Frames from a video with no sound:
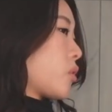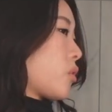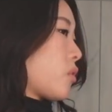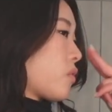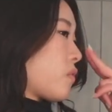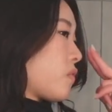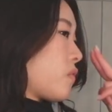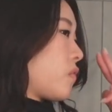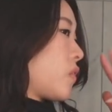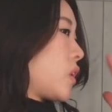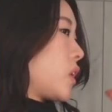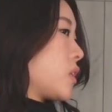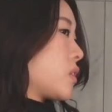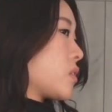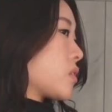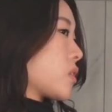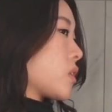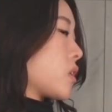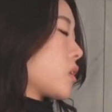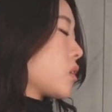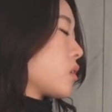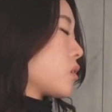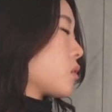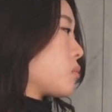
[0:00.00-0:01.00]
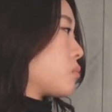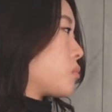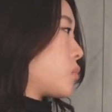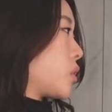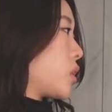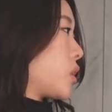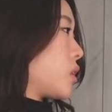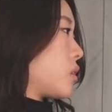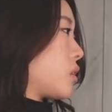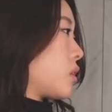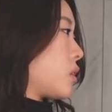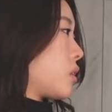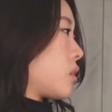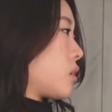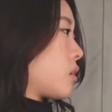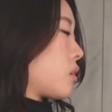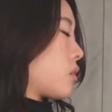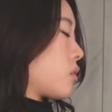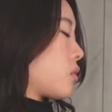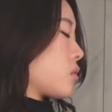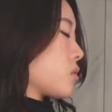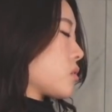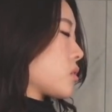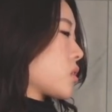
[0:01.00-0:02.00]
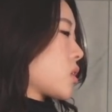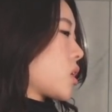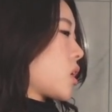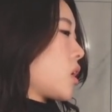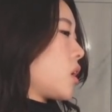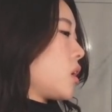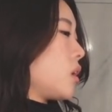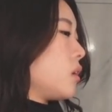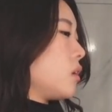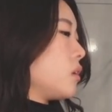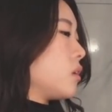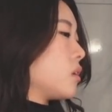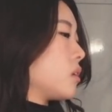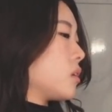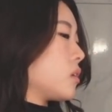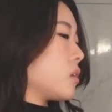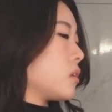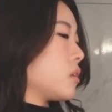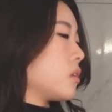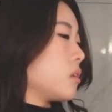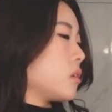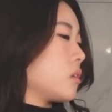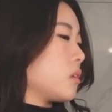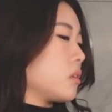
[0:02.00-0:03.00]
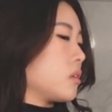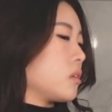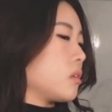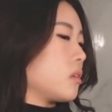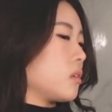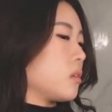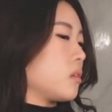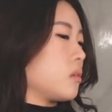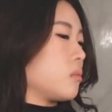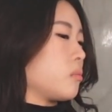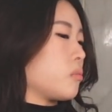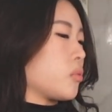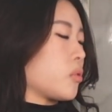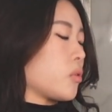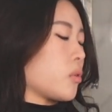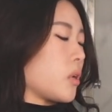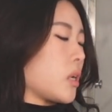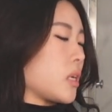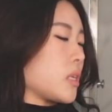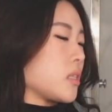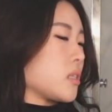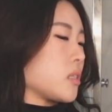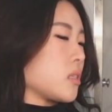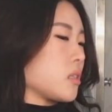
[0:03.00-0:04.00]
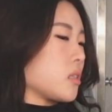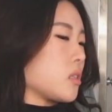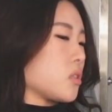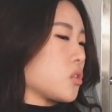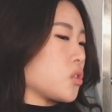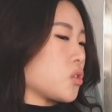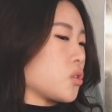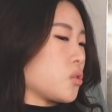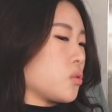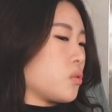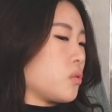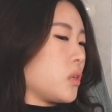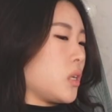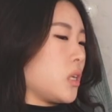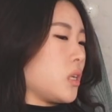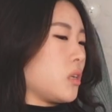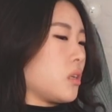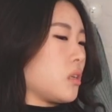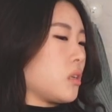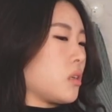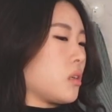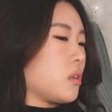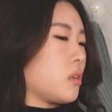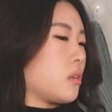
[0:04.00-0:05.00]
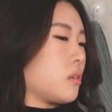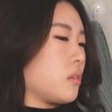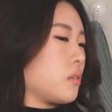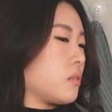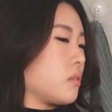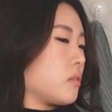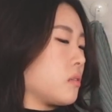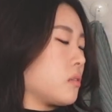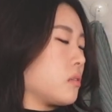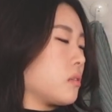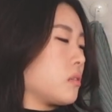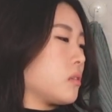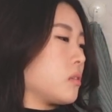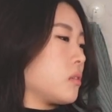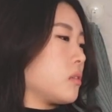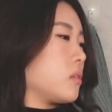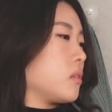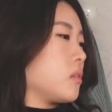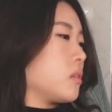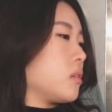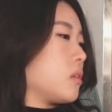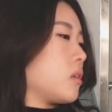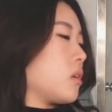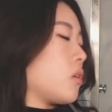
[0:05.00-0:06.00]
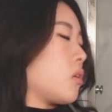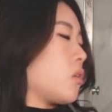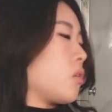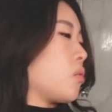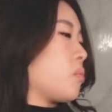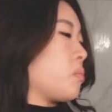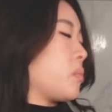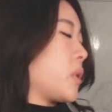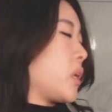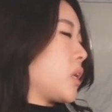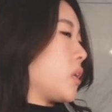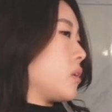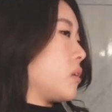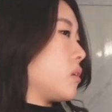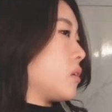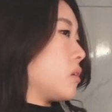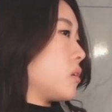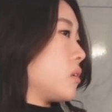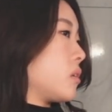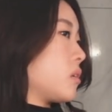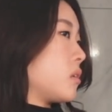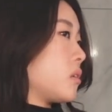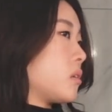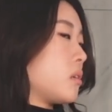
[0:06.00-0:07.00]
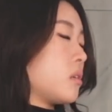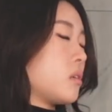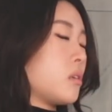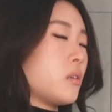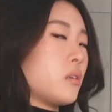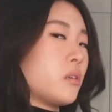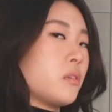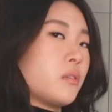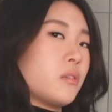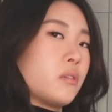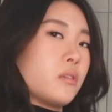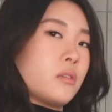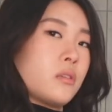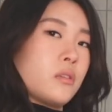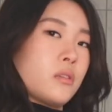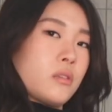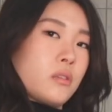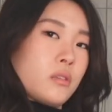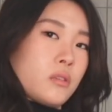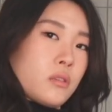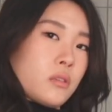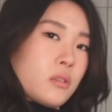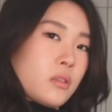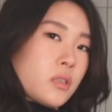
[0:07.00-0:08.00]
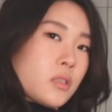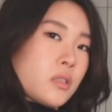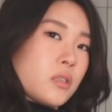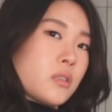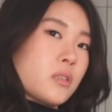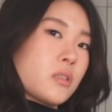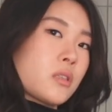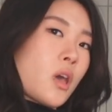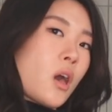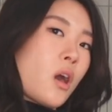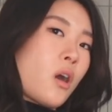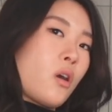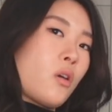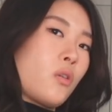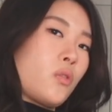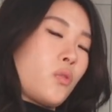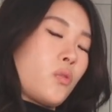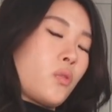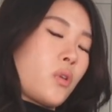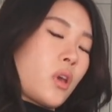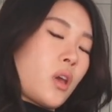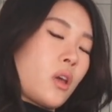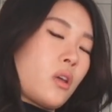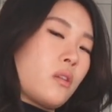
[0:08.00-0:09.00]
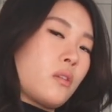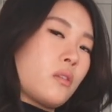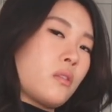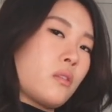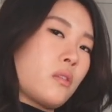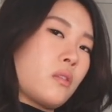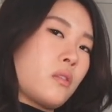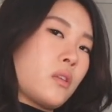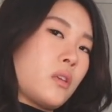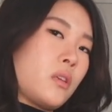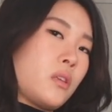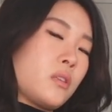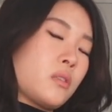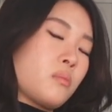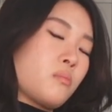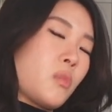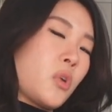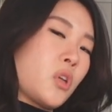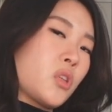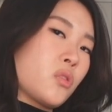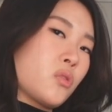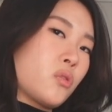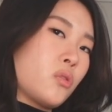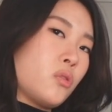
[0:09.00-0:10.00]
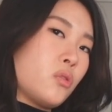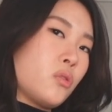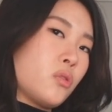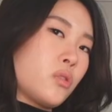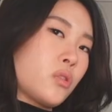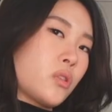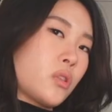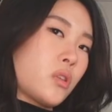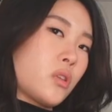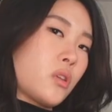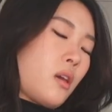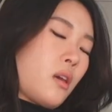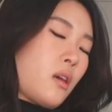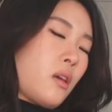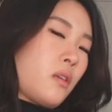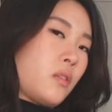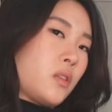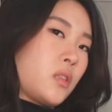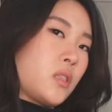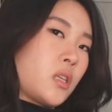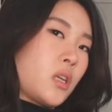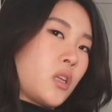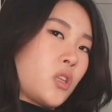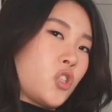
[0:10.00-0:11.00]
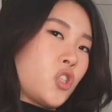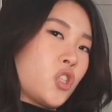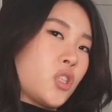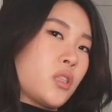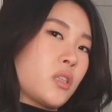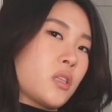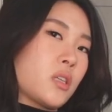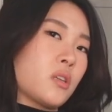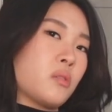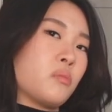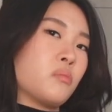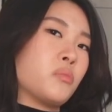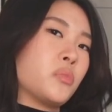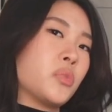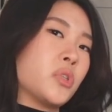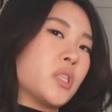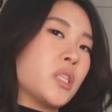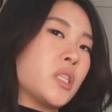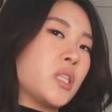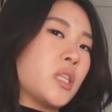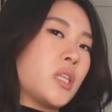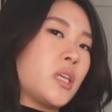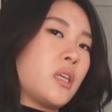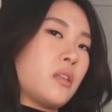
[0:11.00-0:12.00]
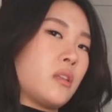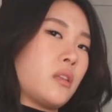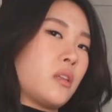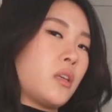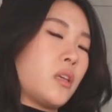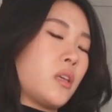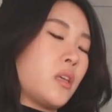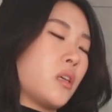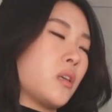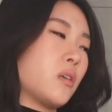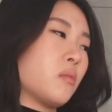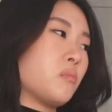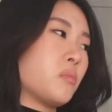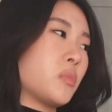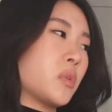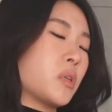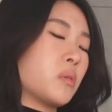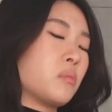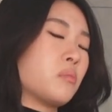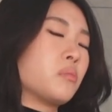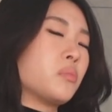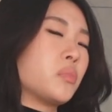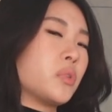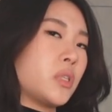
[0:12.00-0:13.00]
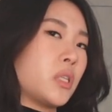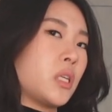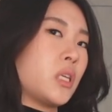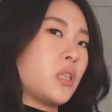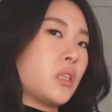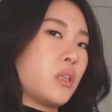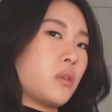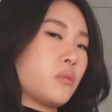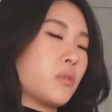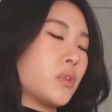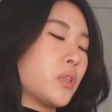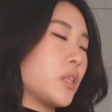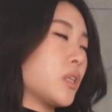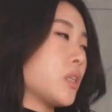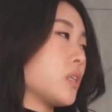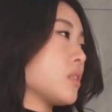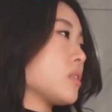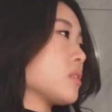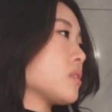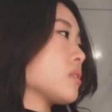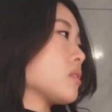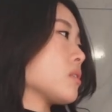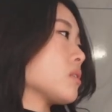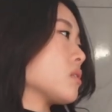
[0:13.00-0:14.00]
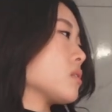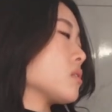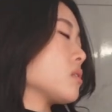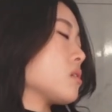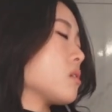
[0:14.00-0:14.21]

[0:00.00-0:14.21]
you're facing completely the other side. Press into it, open. This is how you get these muscles and the tension completely released.